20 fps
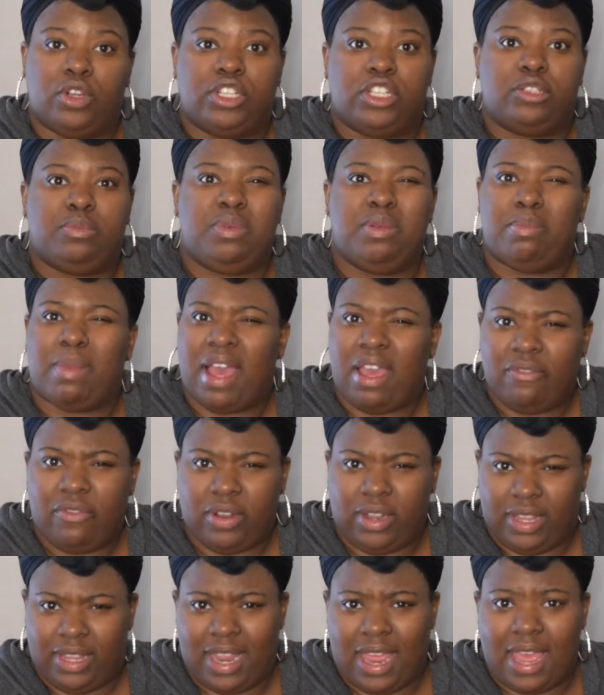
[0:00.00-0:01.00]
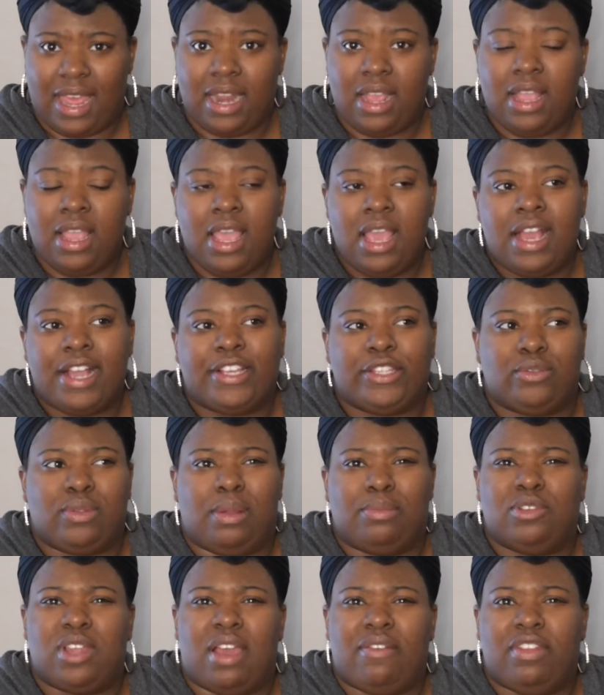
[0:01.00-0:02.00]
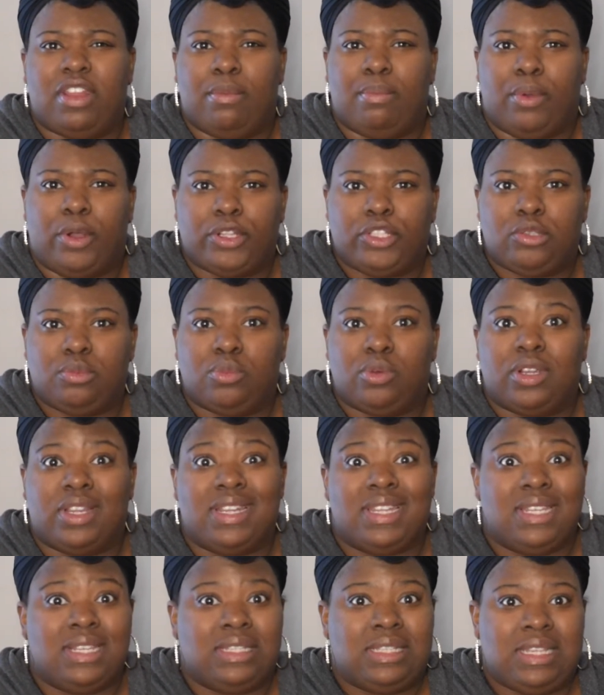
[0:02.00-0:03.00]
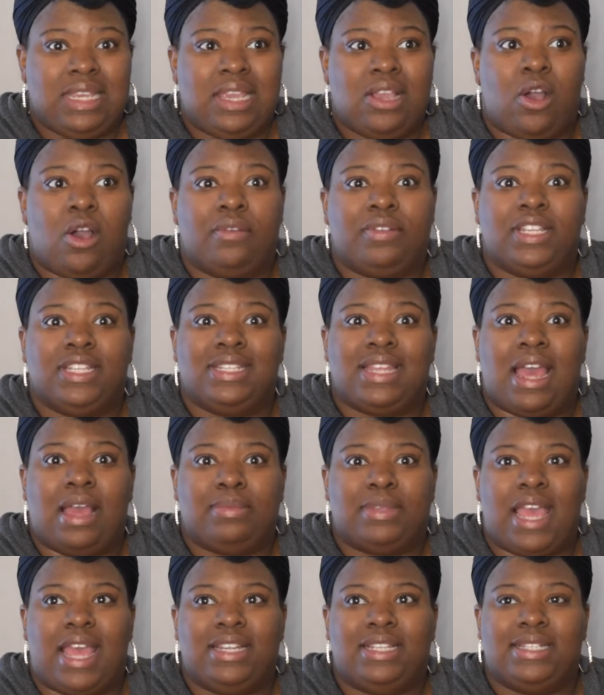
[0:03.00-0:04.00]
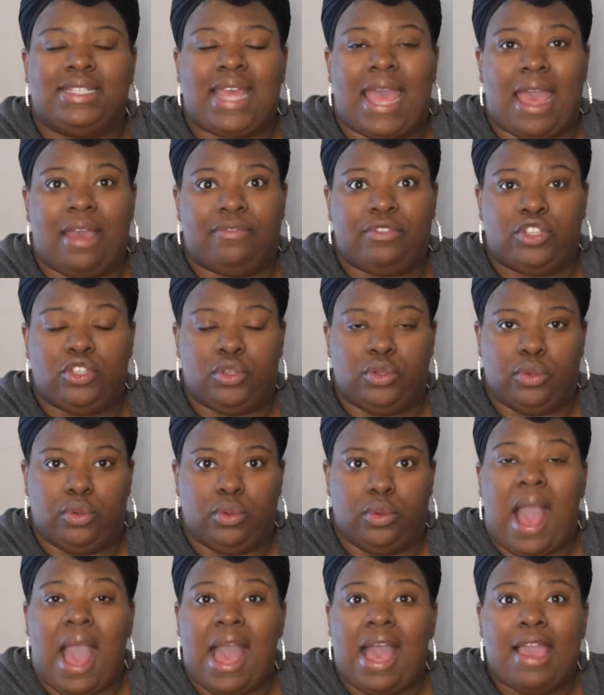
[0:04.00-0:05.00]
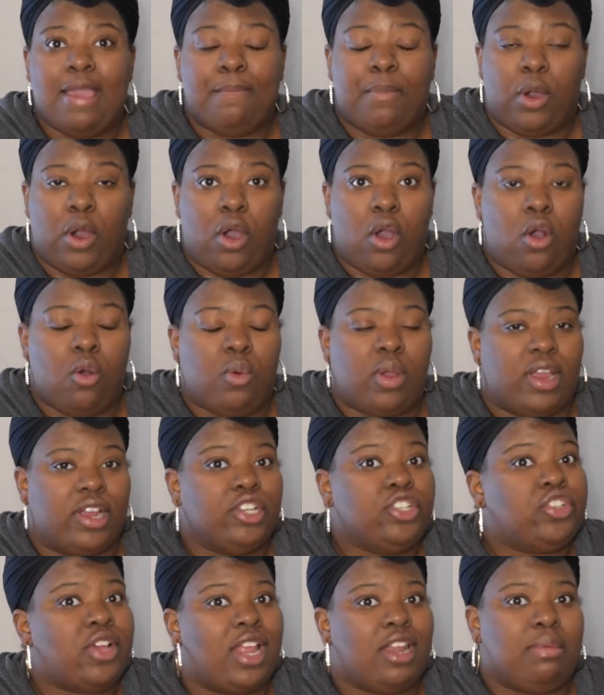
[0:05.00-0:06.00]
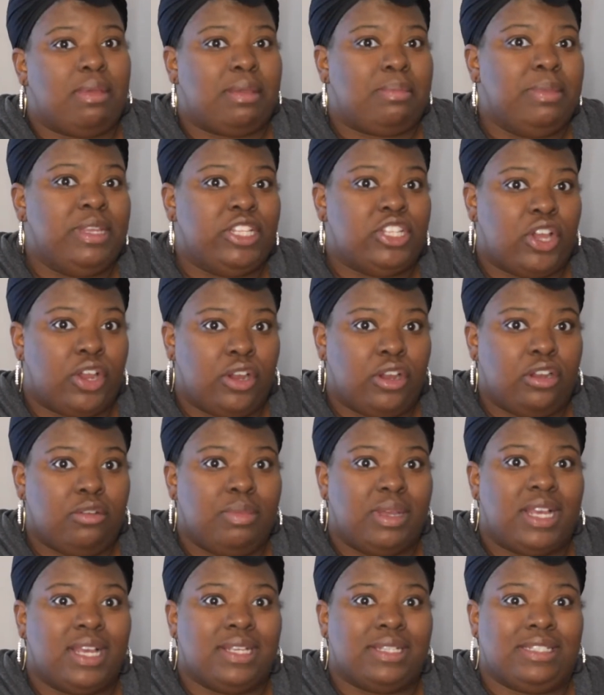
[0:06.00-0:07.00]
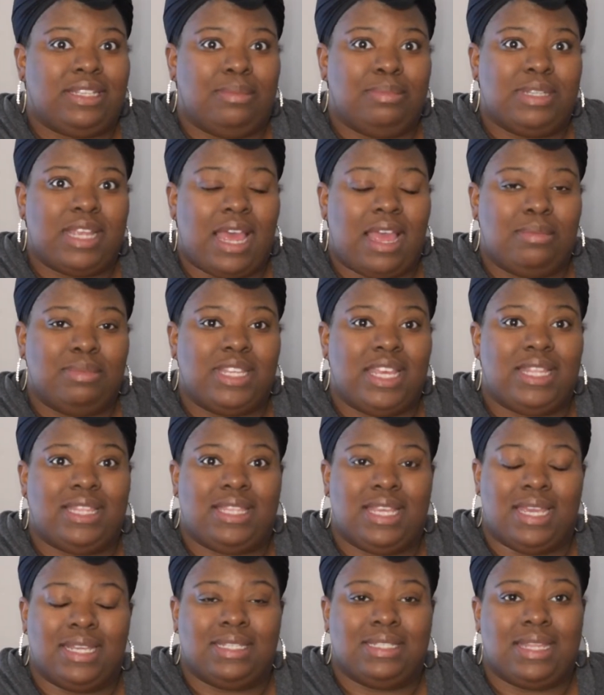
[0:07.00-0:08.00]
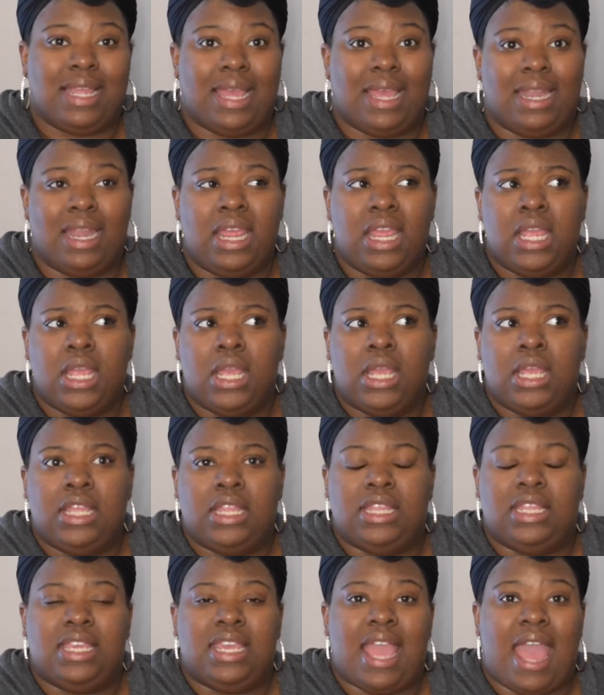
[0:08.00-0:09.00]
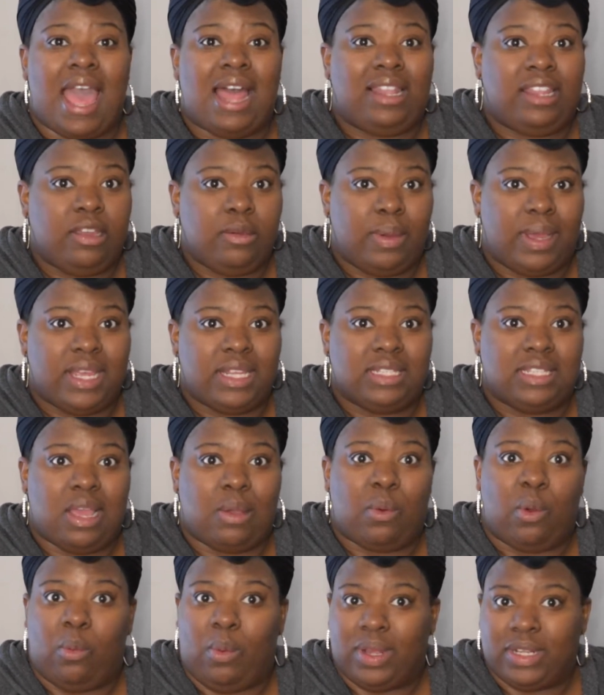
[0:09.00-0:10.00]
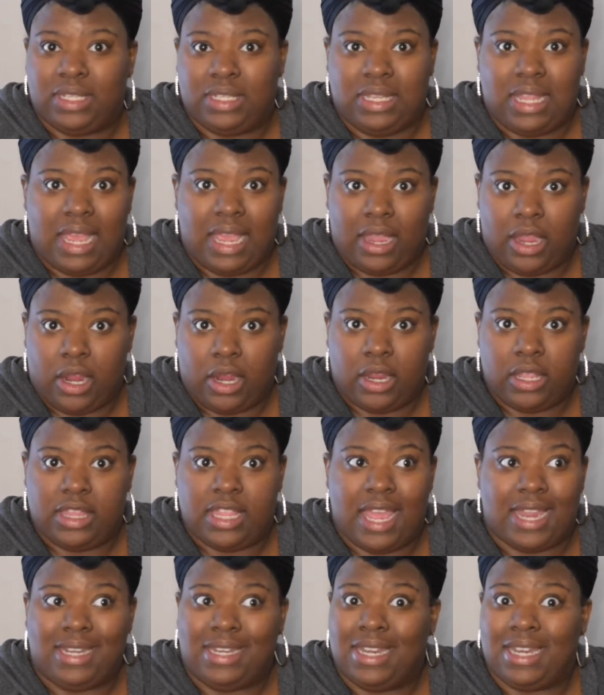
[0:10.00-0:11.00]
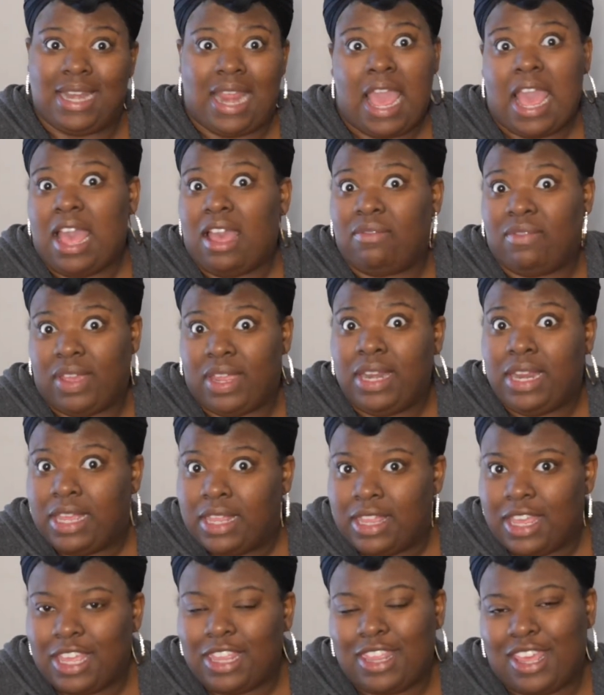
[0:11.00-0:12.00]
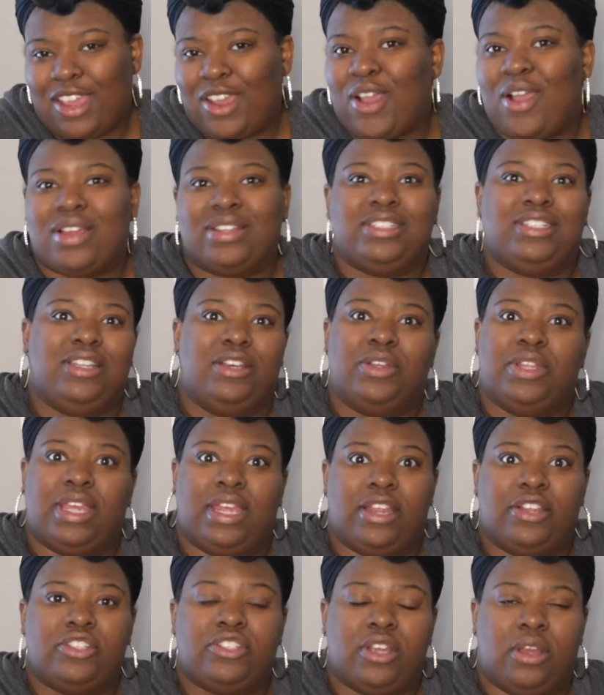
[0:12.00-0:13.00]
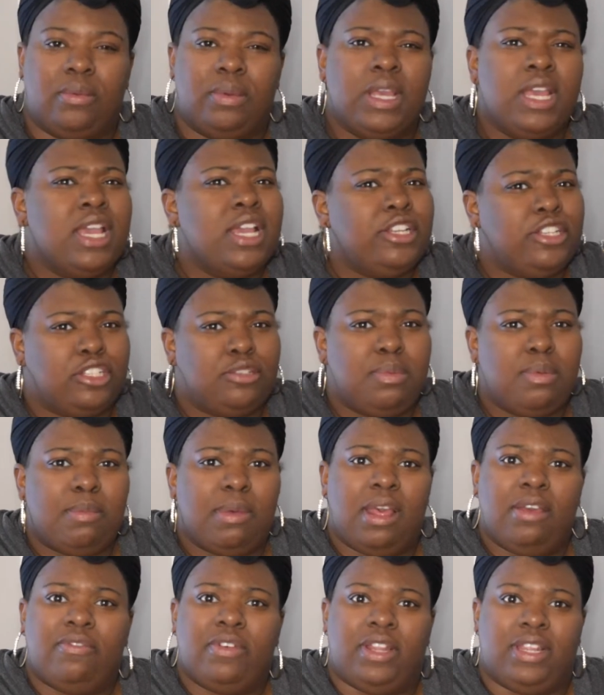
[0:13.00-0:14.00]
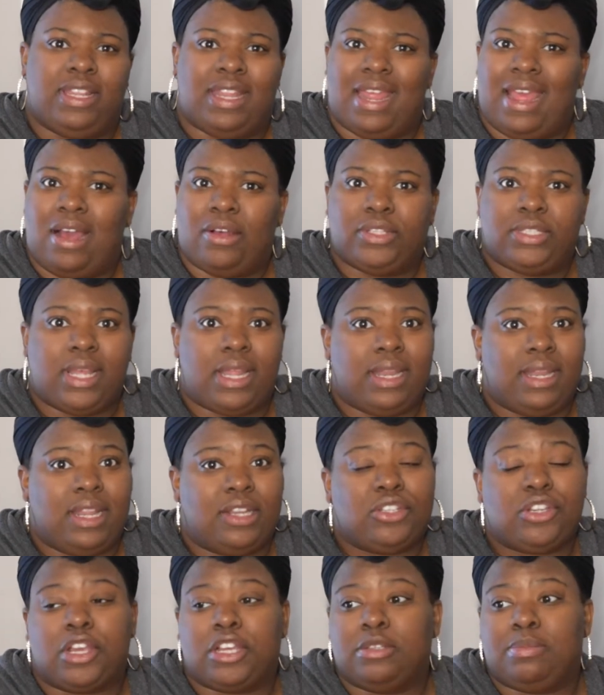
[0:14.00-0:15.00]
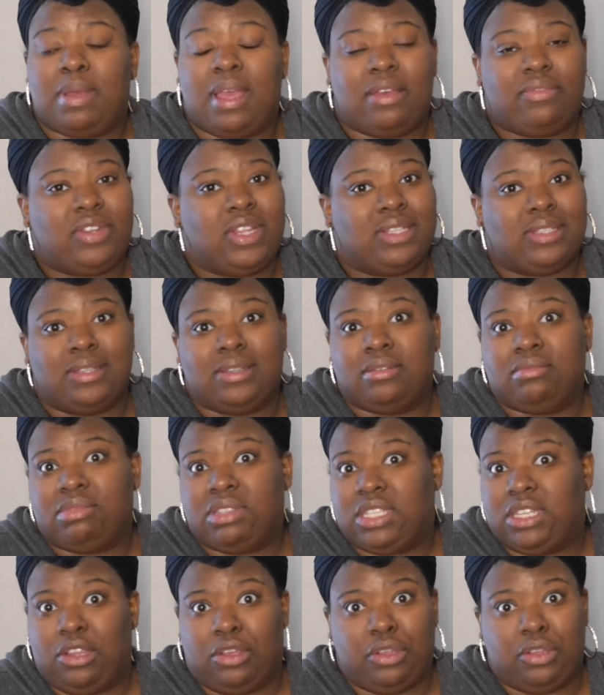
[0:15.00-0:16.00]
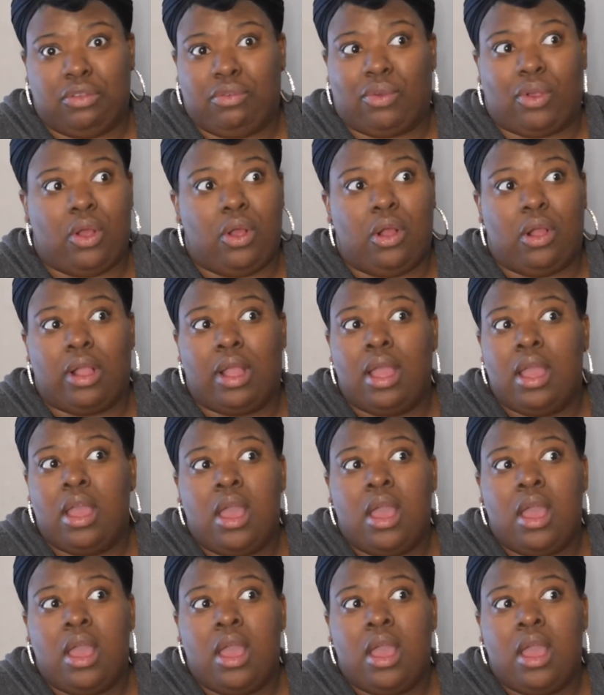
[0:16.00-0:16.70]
Just be mindful of that, because when I'm driving in Baltimore and DC, oftentimes I just have to eyeball where it's trying to make me turn, because sometimes it thinks that the alleyways that were once there that didn't have anything there are still there. So just be mindful of that. Outside of that, Trucker's Path doesn't steer you wrong.